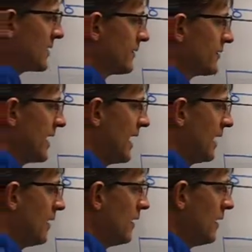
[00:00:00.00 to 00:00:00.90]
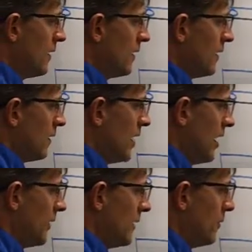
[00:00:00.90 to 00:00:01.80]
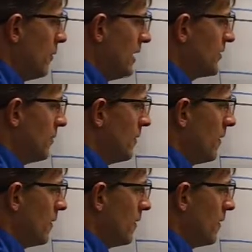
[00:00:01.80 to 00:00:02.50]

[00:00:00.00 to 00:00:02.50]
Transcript: of saying that momentum